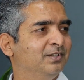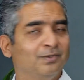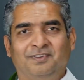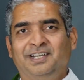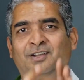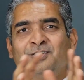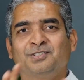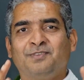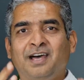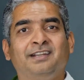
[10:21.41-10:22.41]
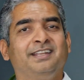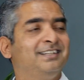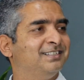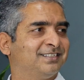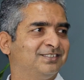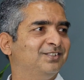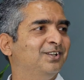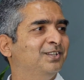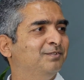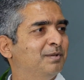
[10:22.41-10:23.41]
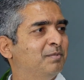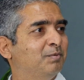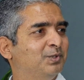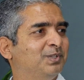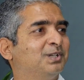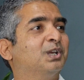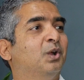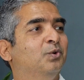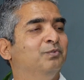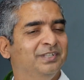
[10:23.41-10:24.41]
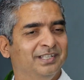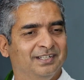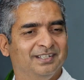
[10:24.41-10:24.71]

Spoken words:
You'll find lots of articles on the web about the crowd within.